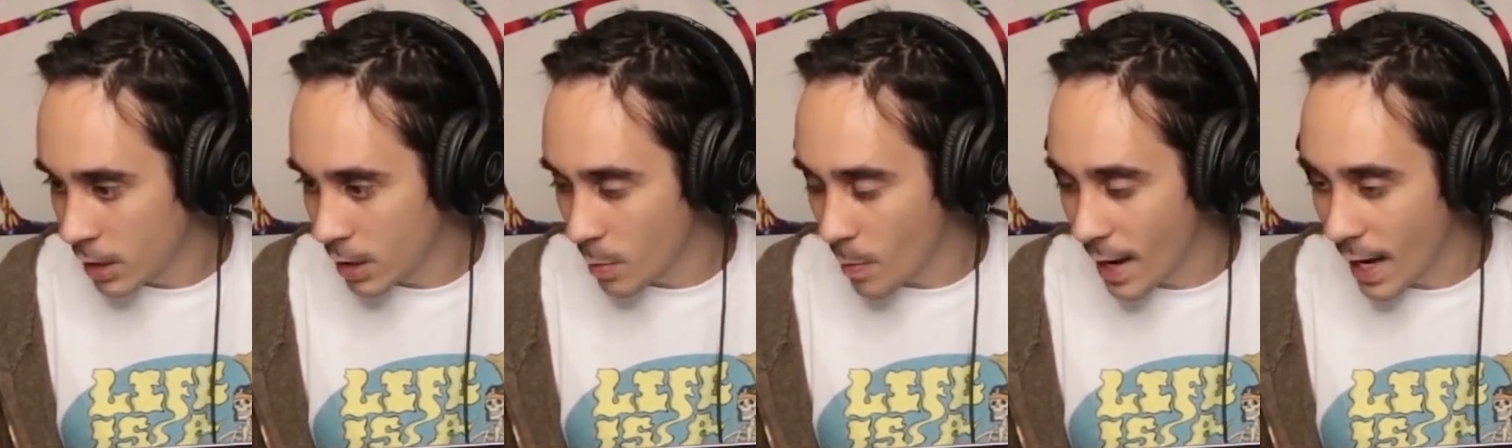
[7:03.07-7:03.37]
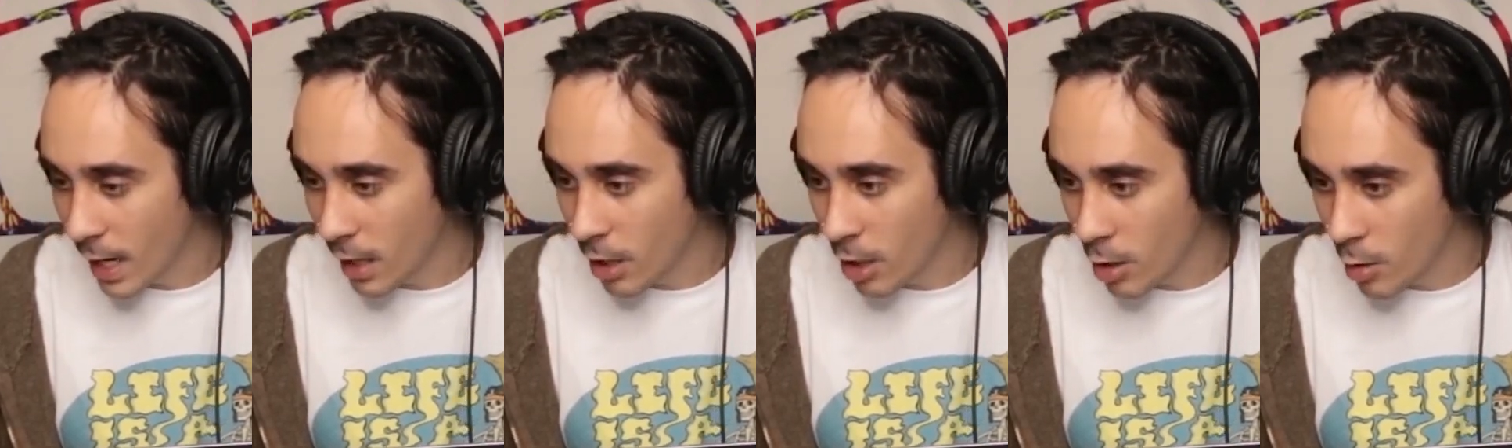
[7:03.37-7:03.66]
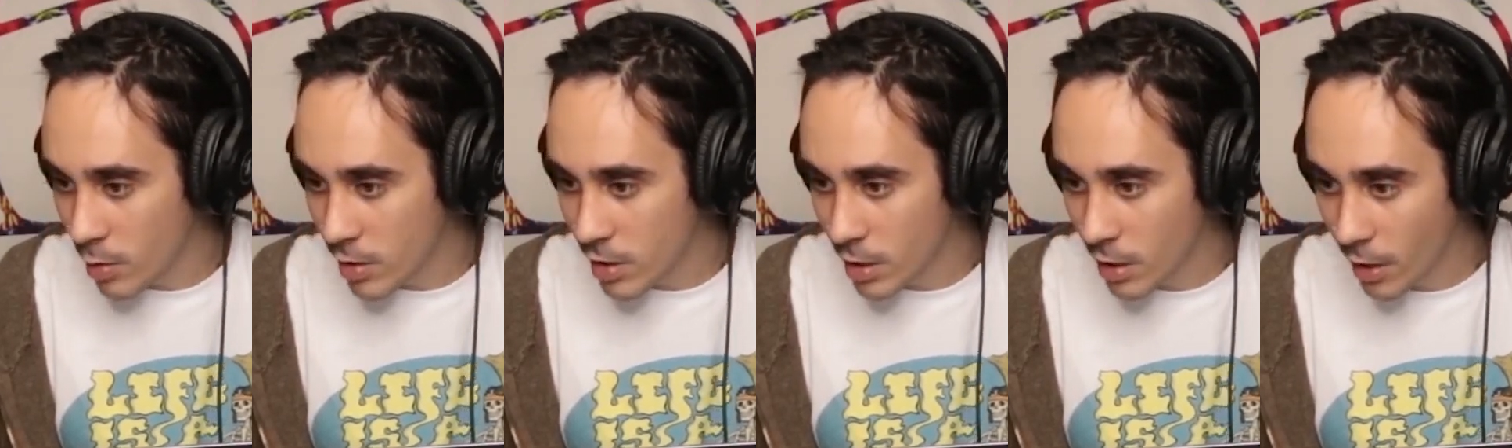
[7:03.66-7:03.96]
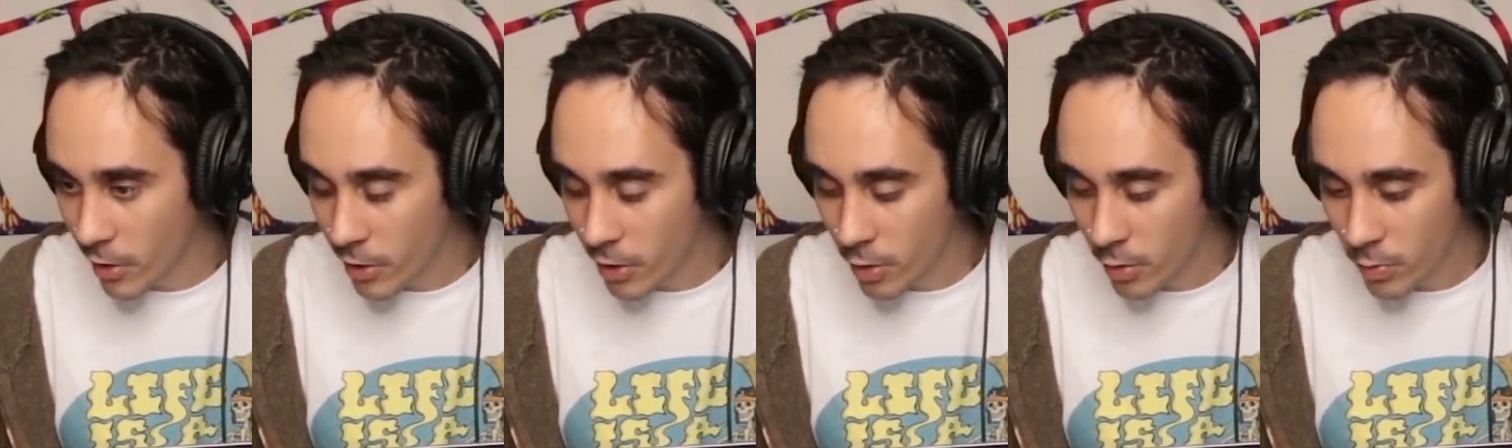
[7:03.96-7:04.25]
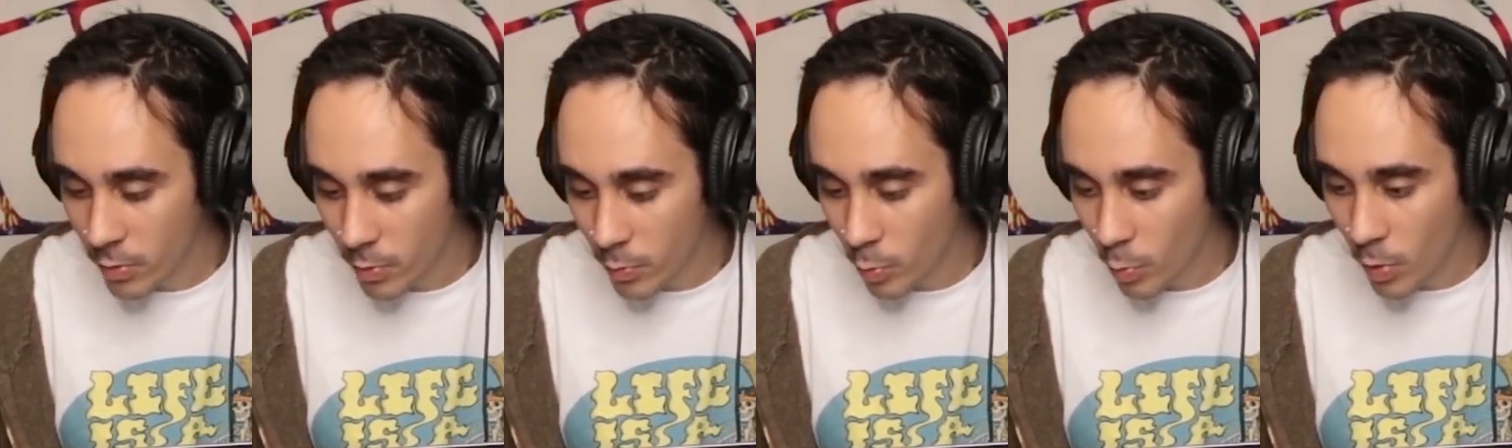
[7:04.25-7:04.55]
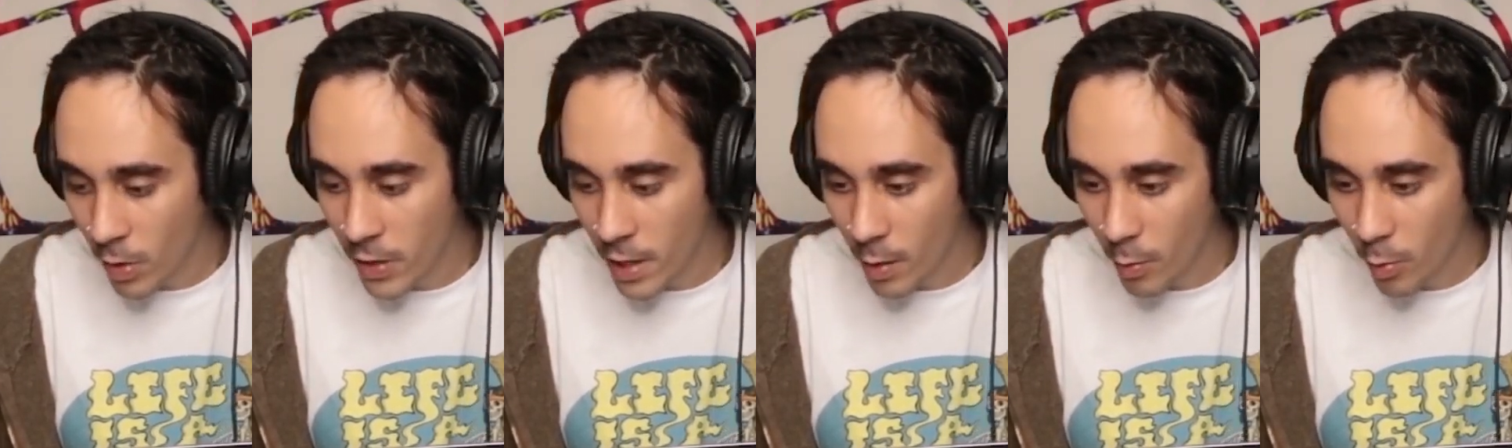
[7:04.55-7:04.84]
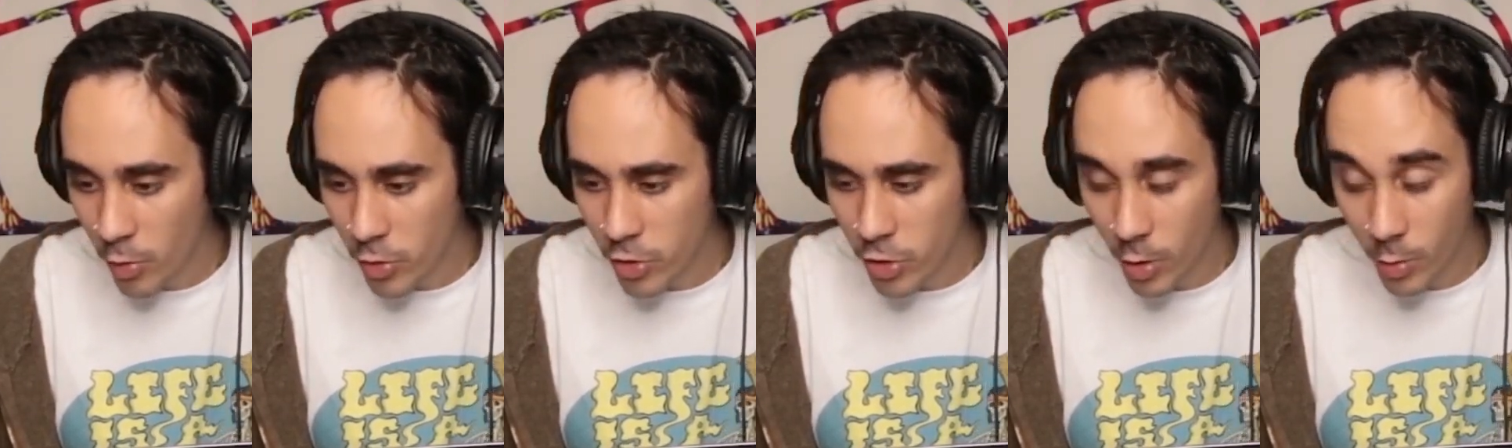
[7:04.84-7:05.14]
Tobacco is another one
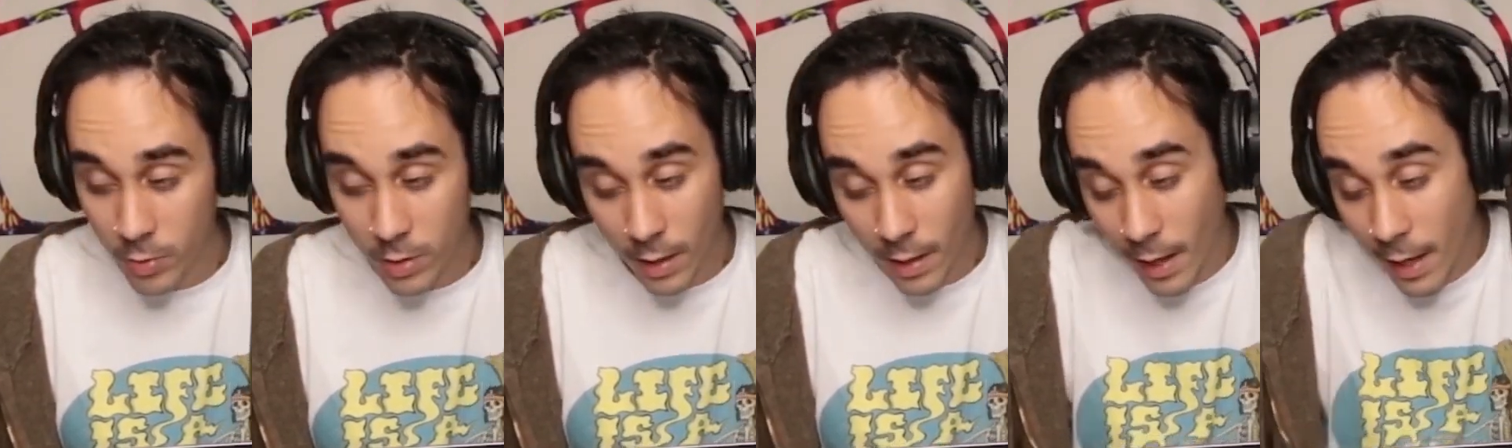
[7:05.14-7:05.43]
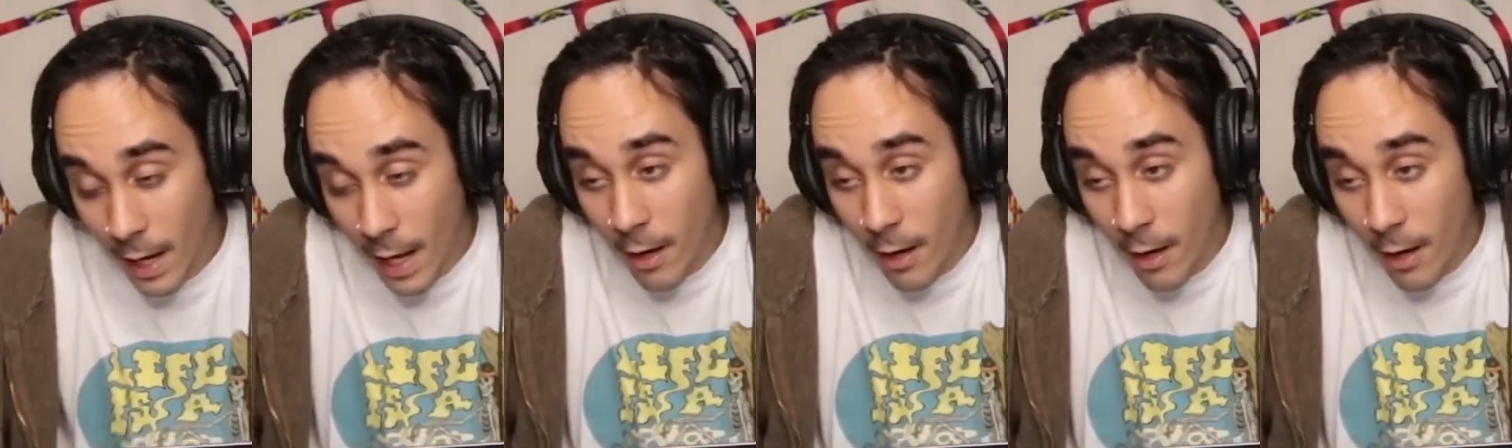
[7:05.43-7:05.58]
that was shown to.